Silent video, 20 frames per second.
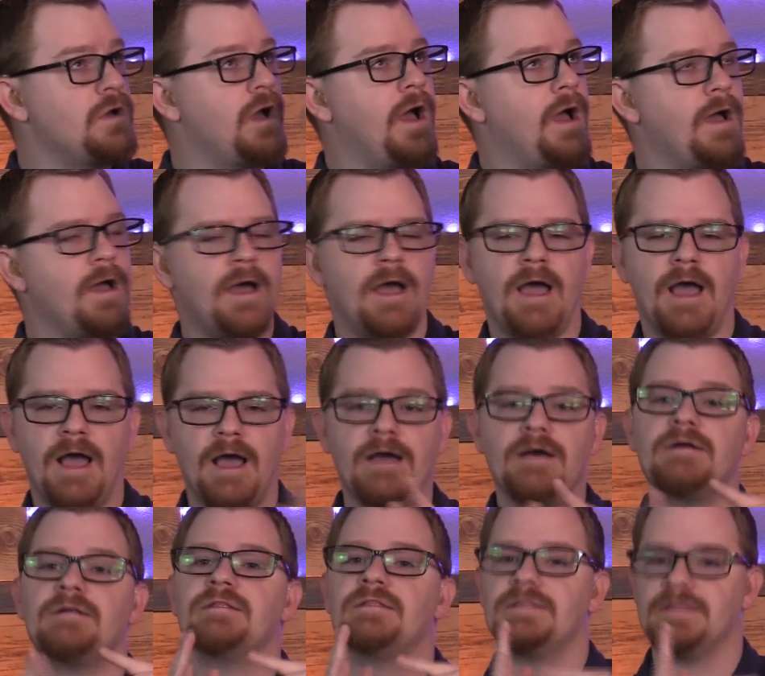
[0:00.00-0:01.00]
We look up to
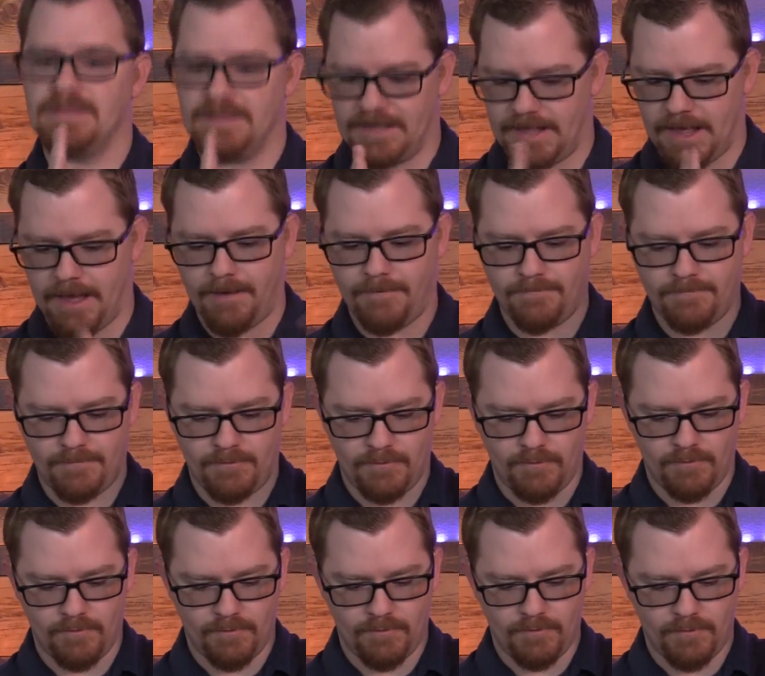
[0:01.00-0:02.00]
God as an
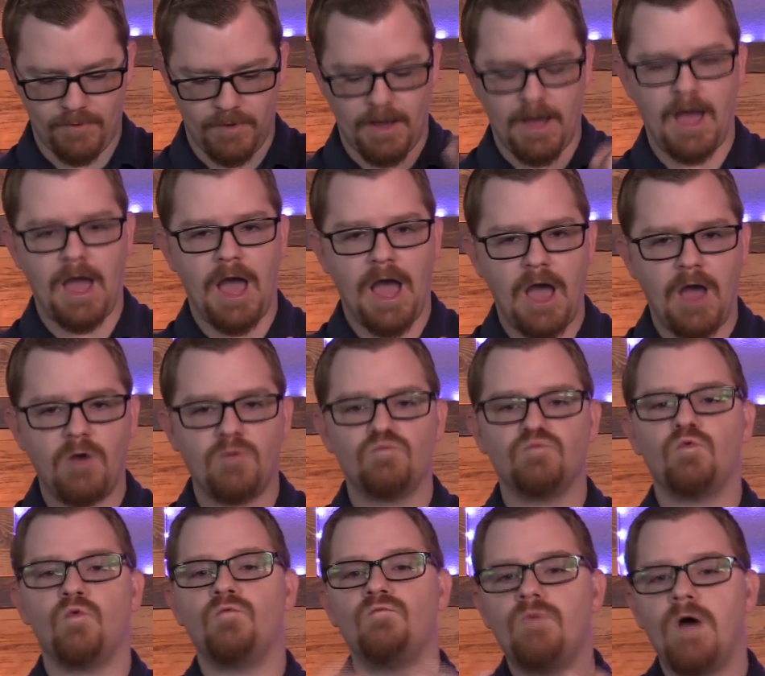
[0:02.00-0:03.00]
example on how to
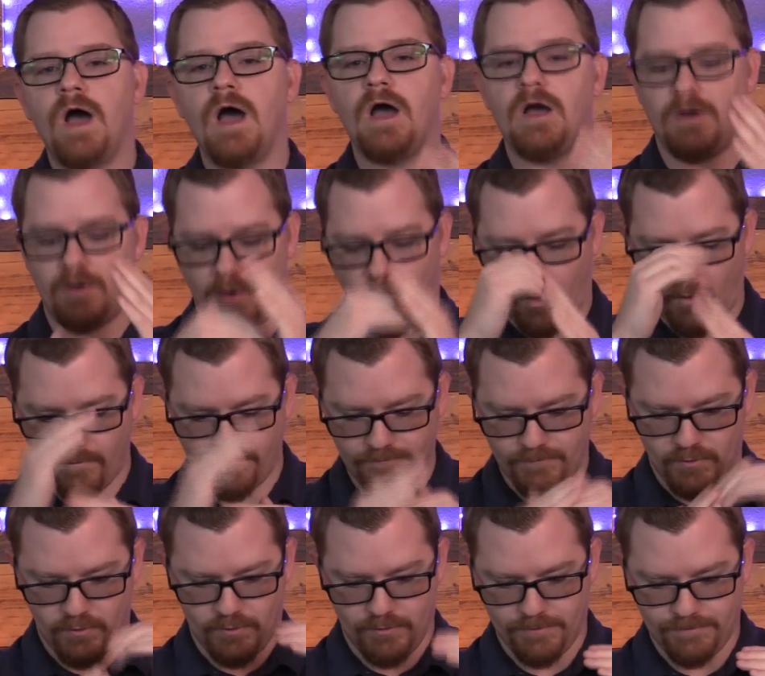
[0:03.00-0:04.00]
provide
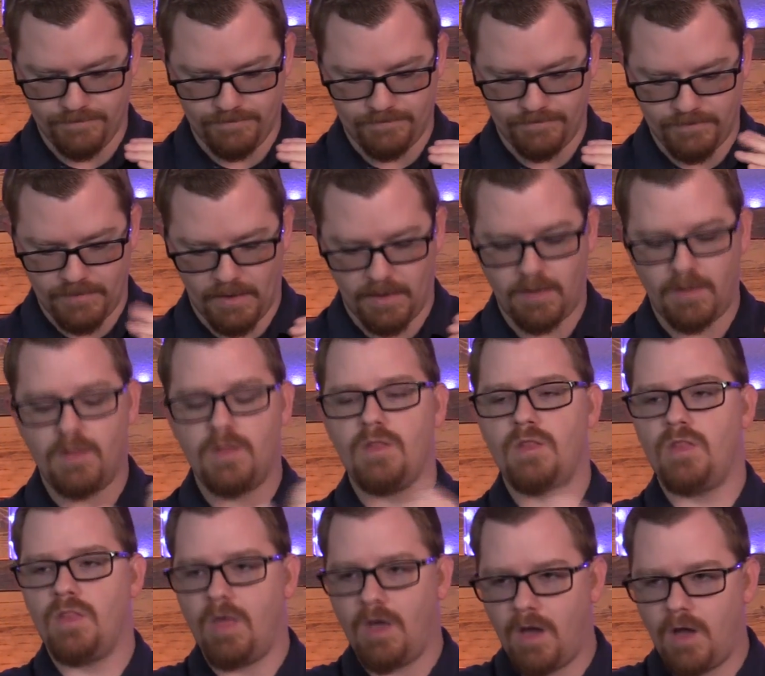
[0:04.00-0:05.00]
comfort
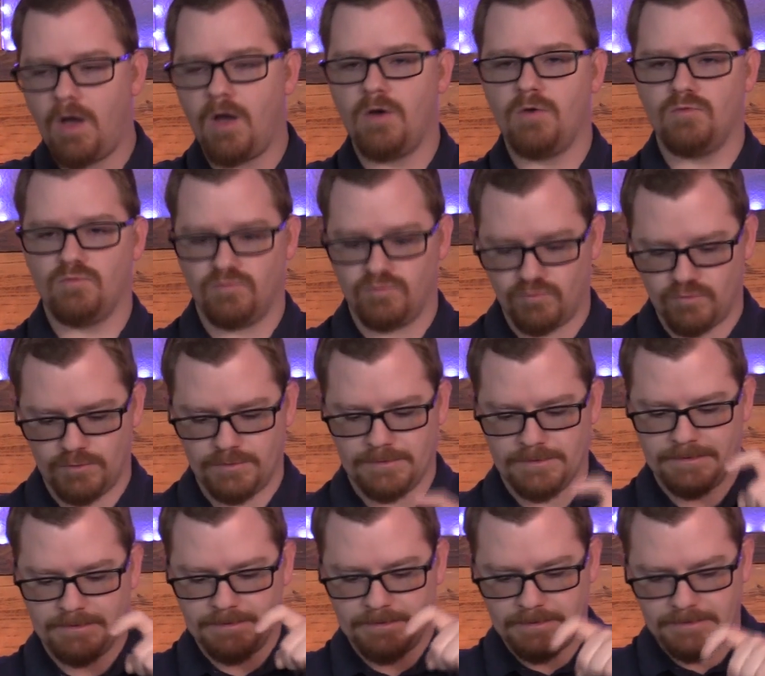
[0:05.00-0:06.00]
and
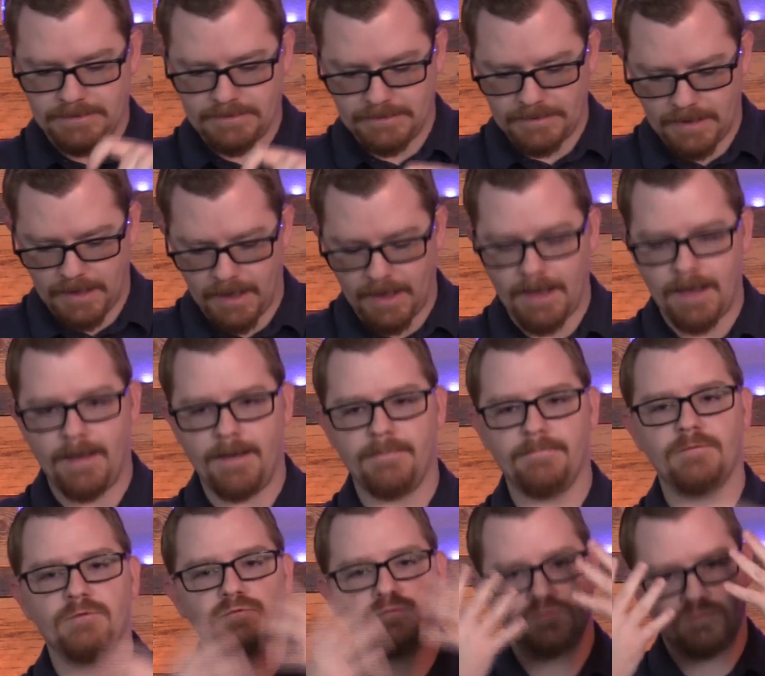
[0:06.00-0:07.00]
love during
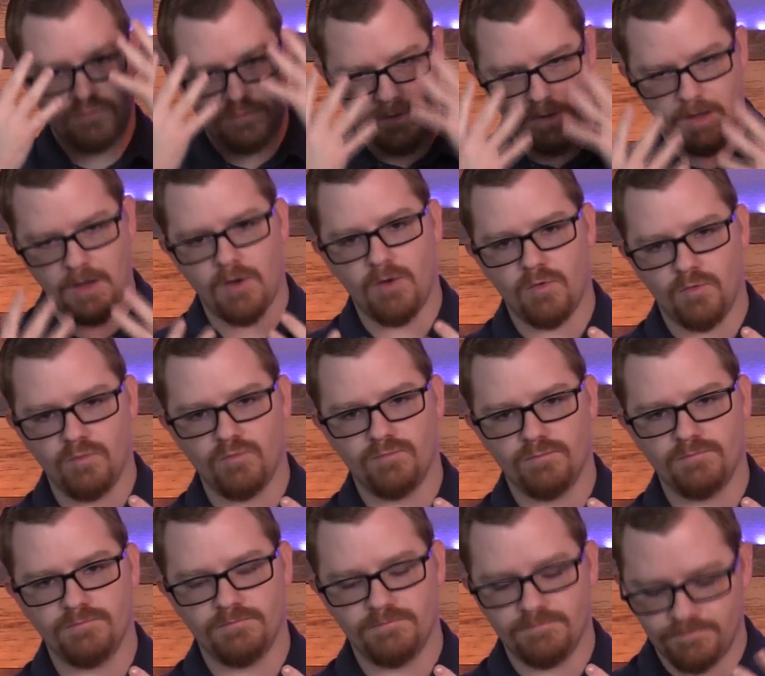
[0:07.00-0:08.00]
those times of
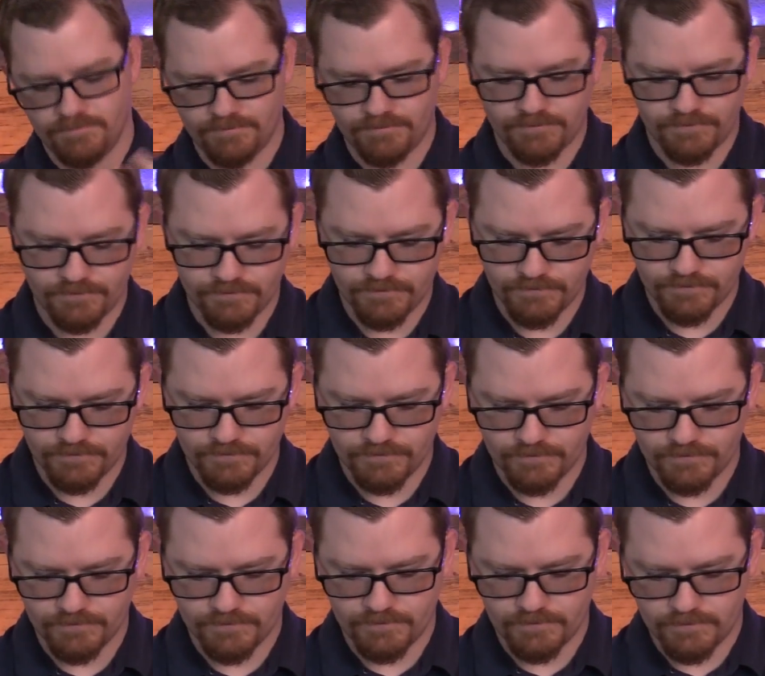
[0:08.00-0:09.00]

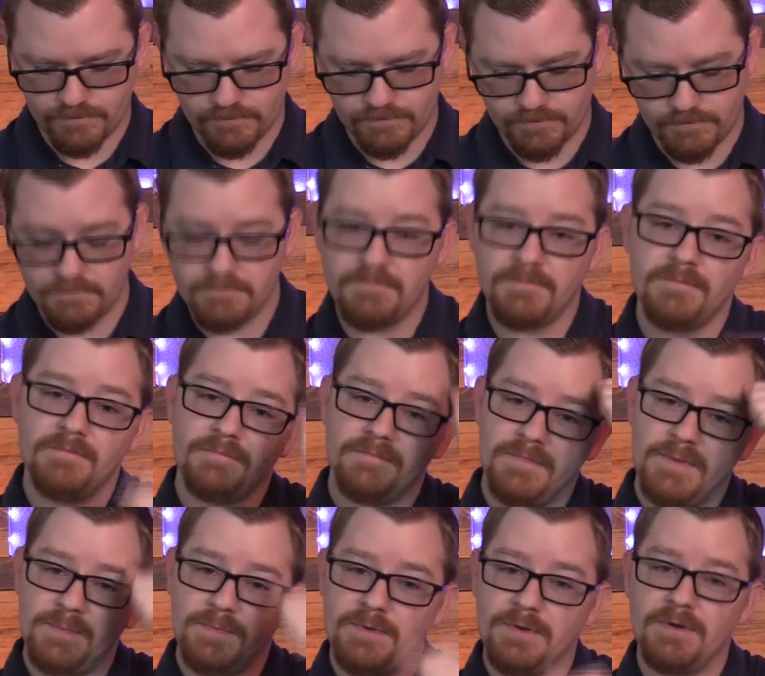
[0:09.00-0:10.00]
sorrow.
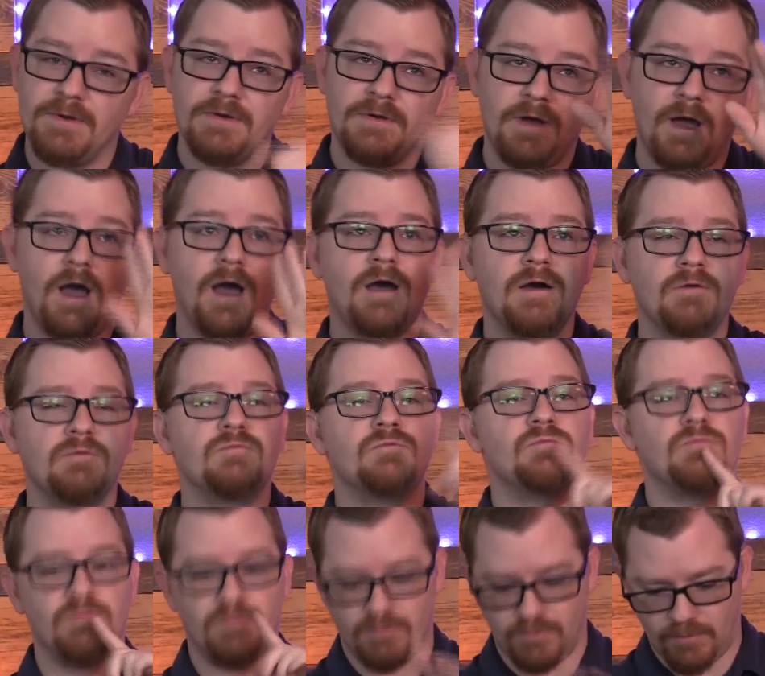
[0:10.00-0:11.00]
Remember
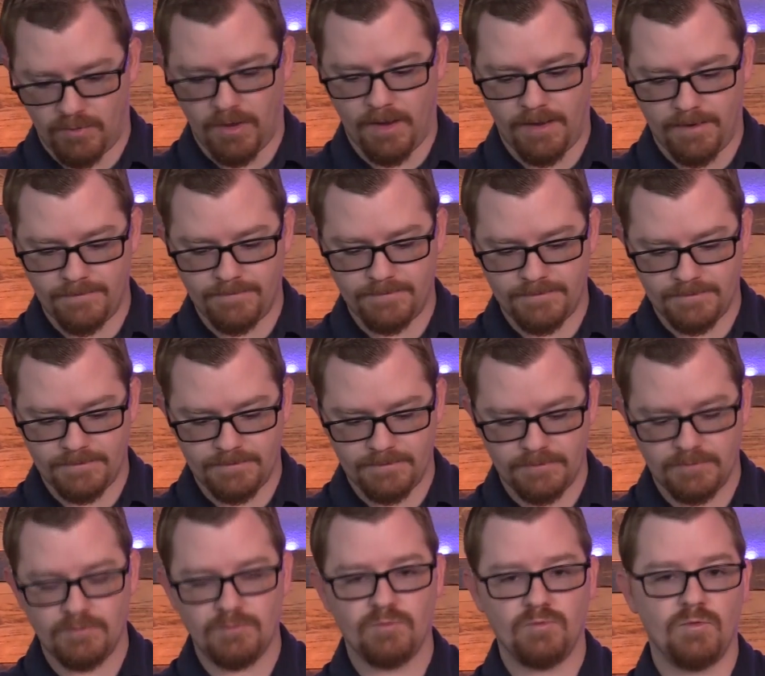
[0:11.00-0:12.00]
God's promise
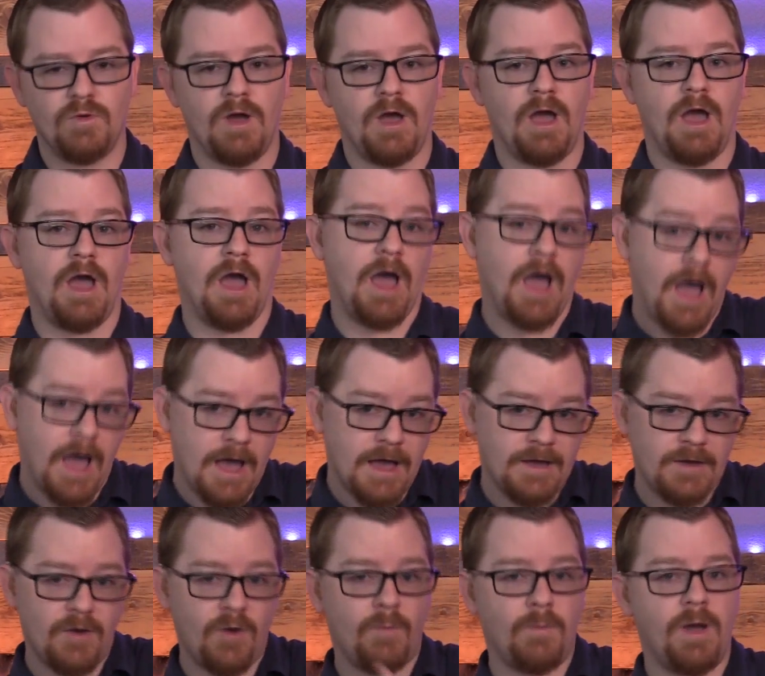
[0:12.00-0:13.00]
to us
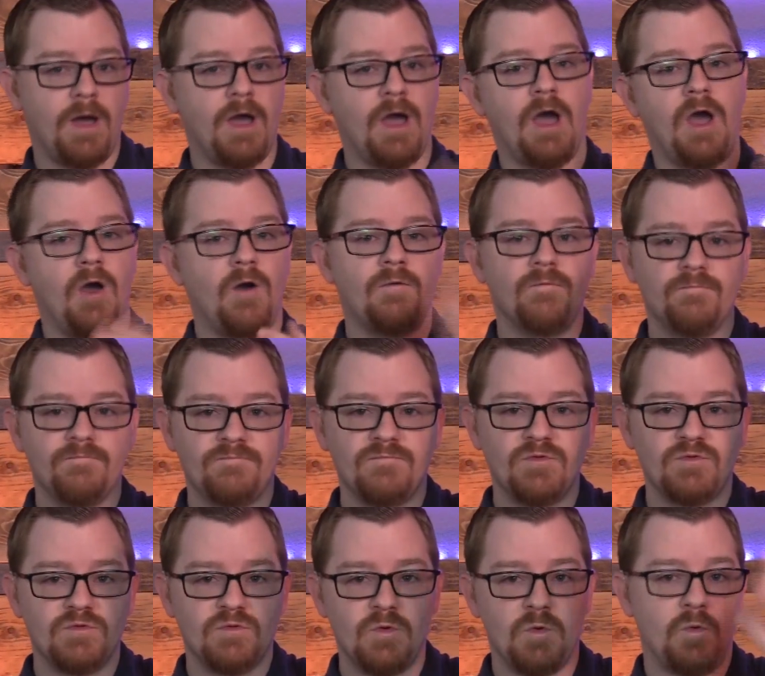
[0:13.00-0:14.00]
about our
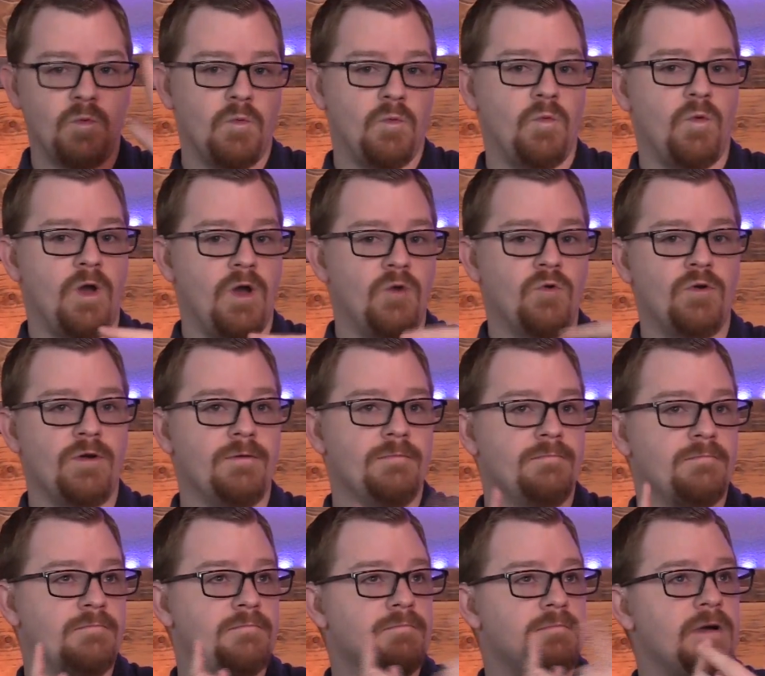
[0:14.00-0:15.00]
future when we meet
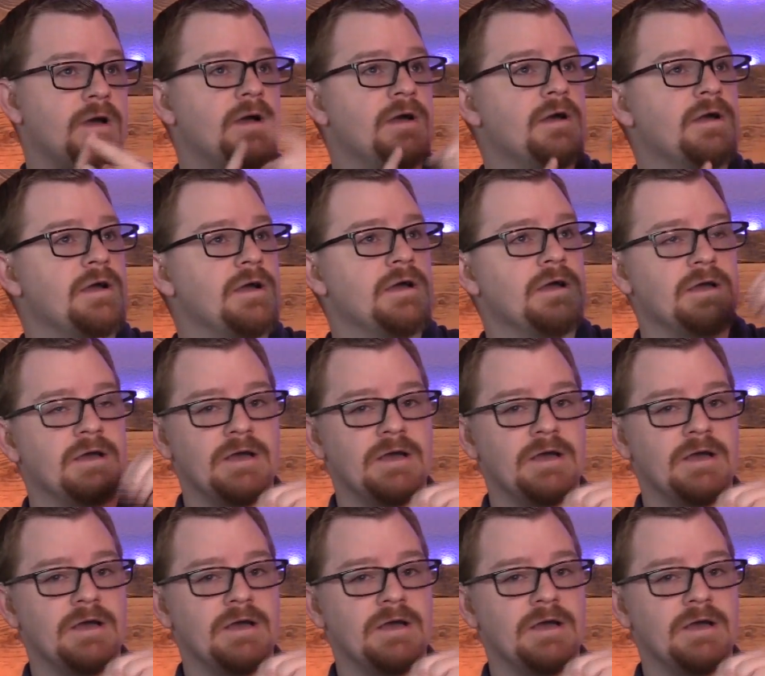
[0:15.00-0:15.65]
him in heaven.